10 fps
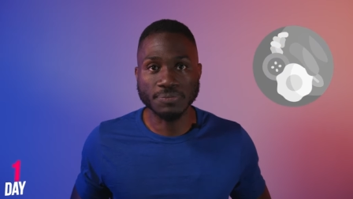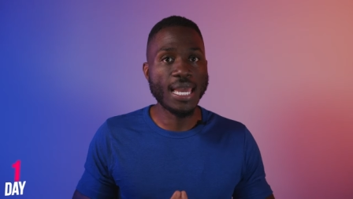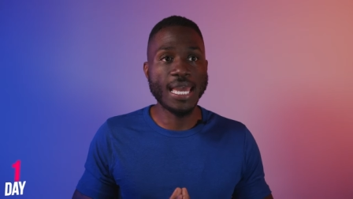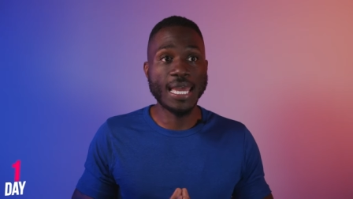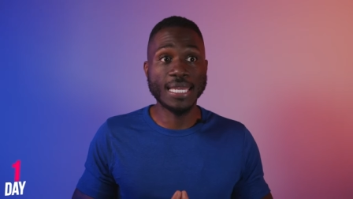
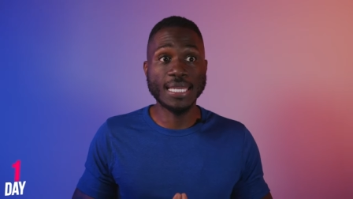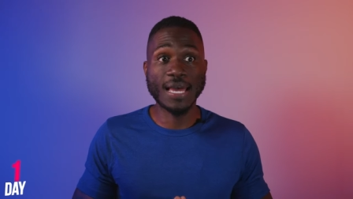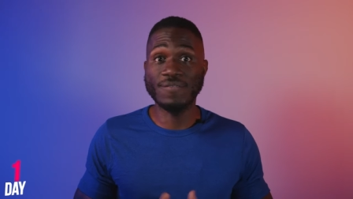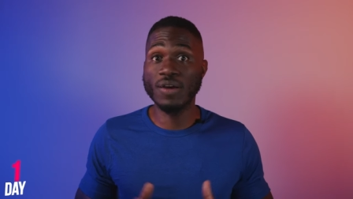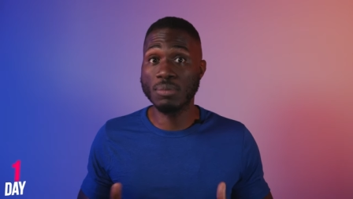And I
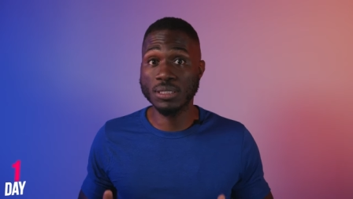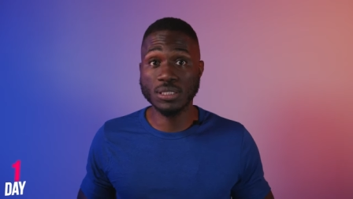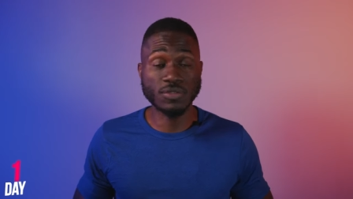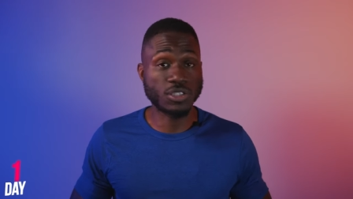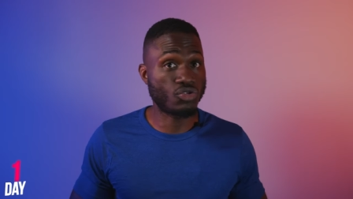found
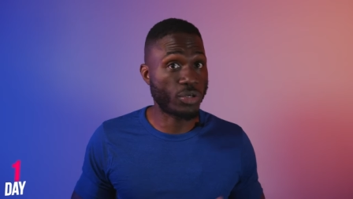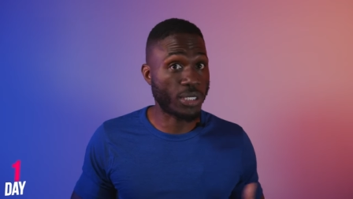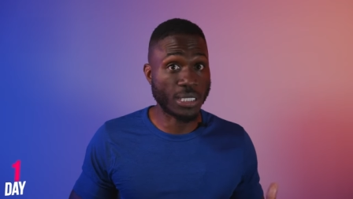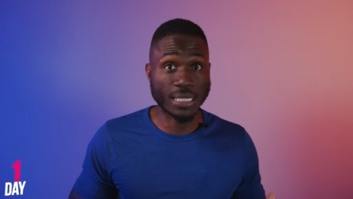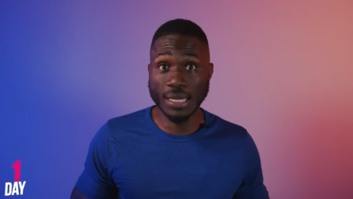myself just
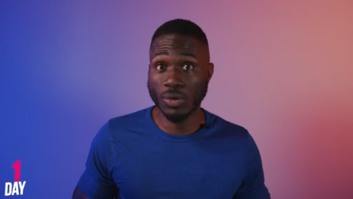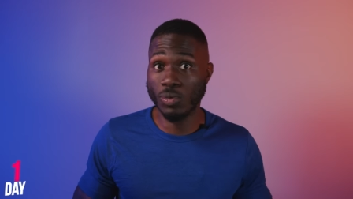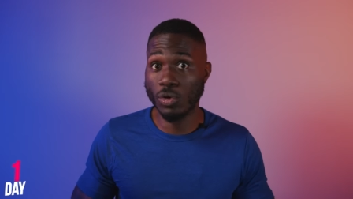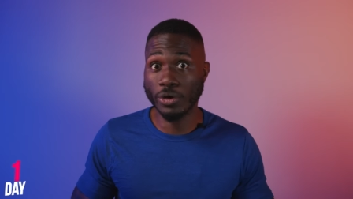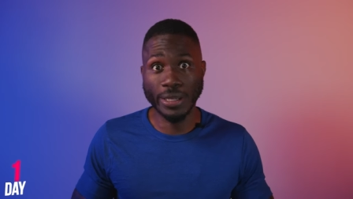drinking a lot of
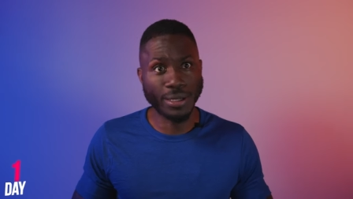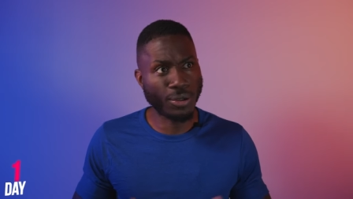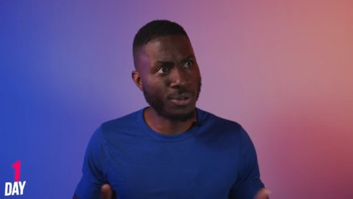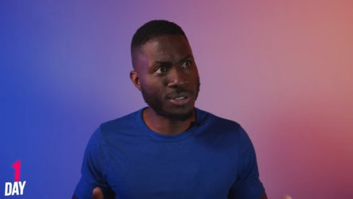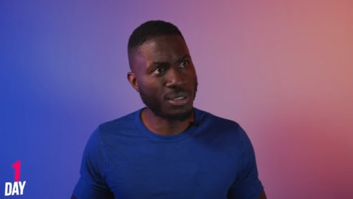water and
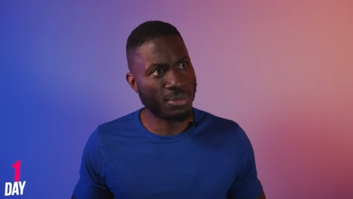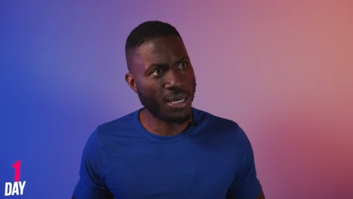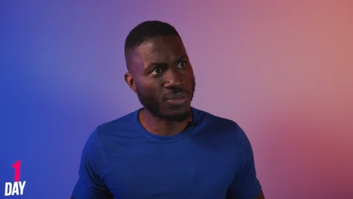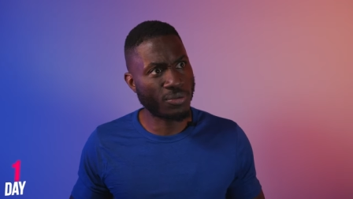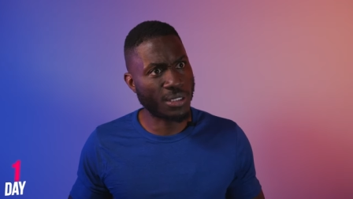going to the
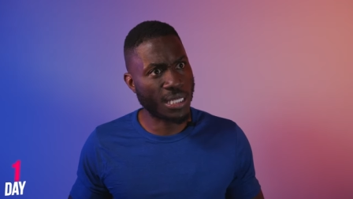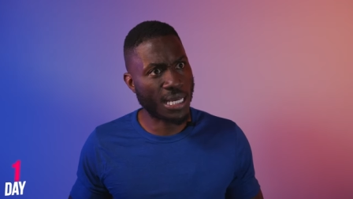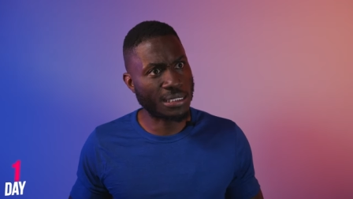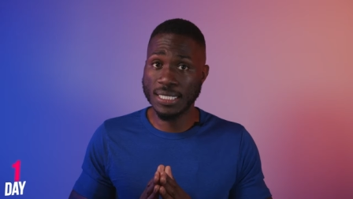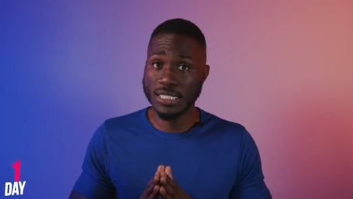bathroom a
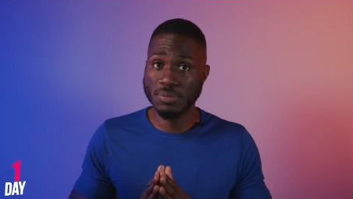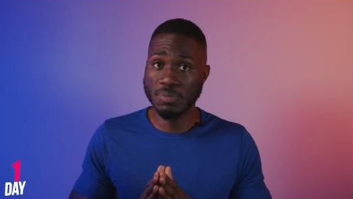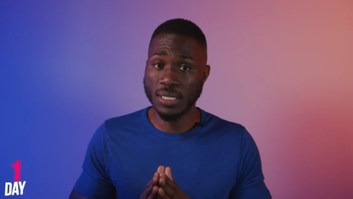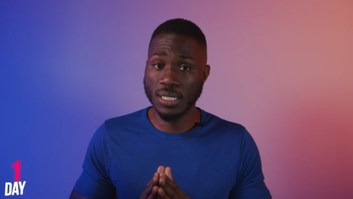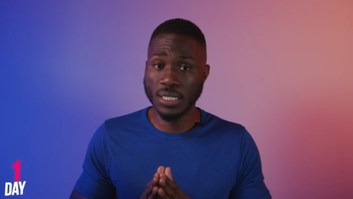lot. It's
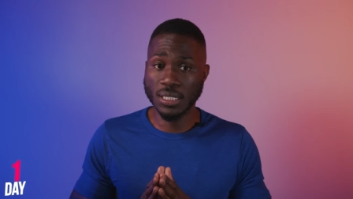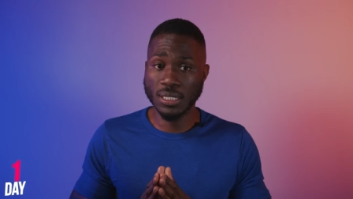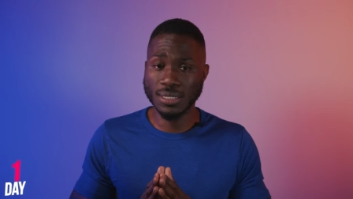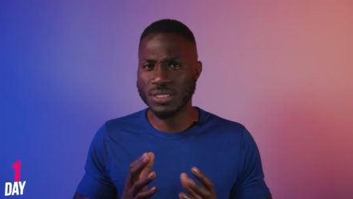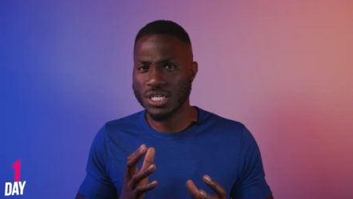been
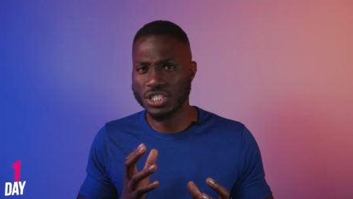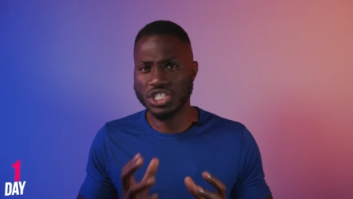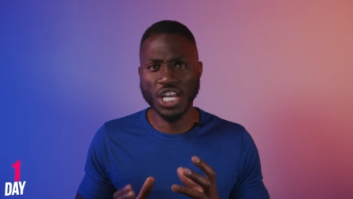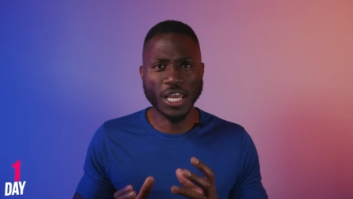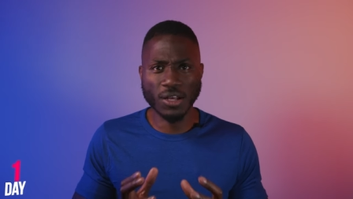a
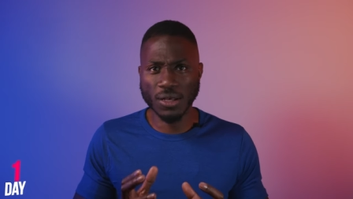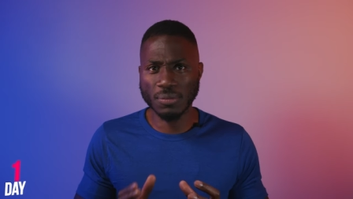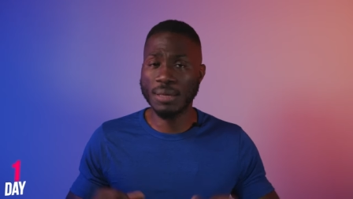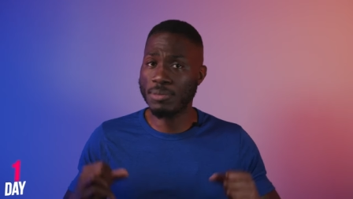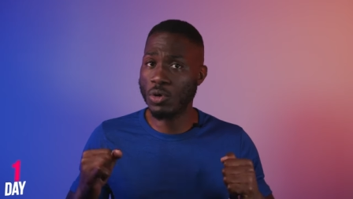shakeup.
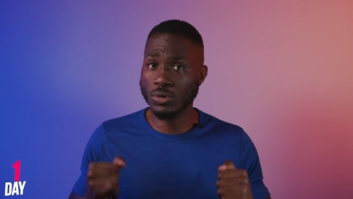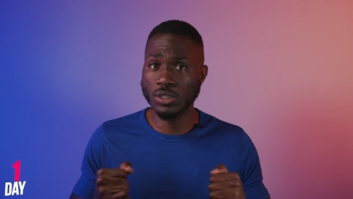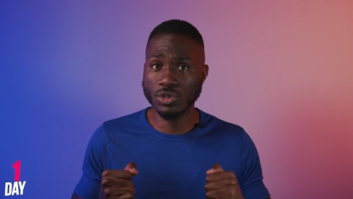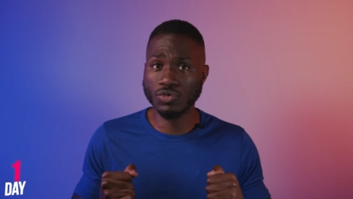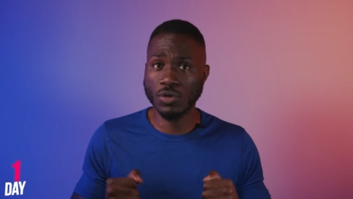I'm
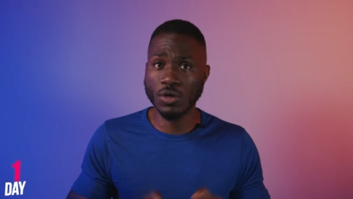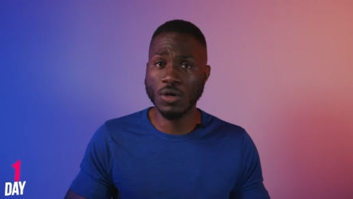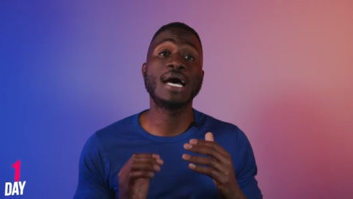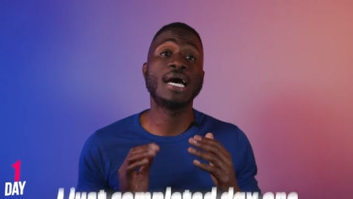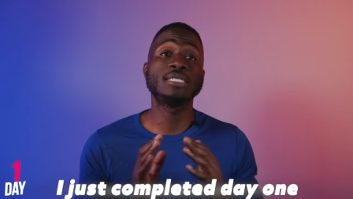holding strong.
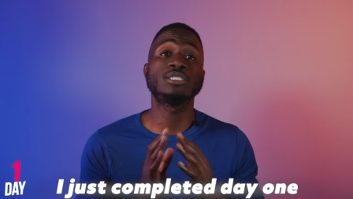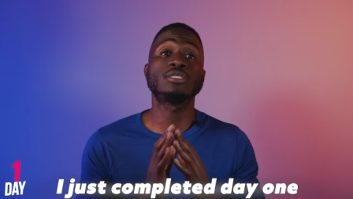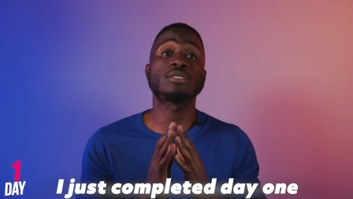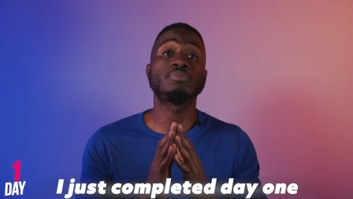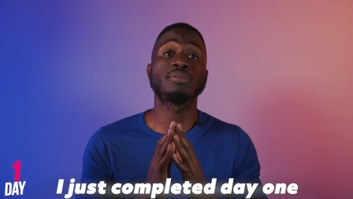I
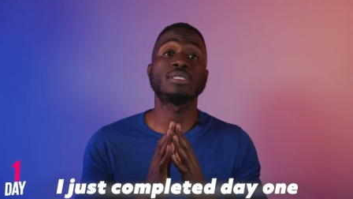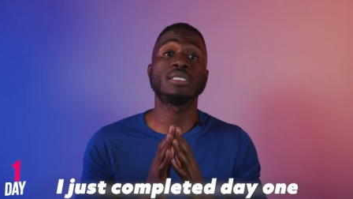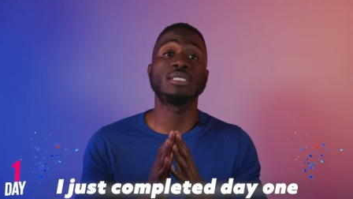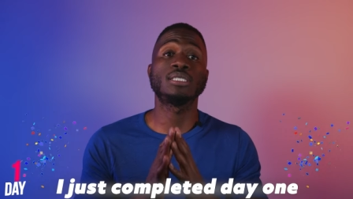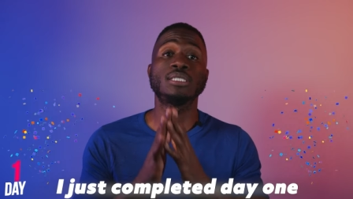just
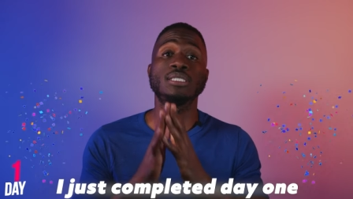completed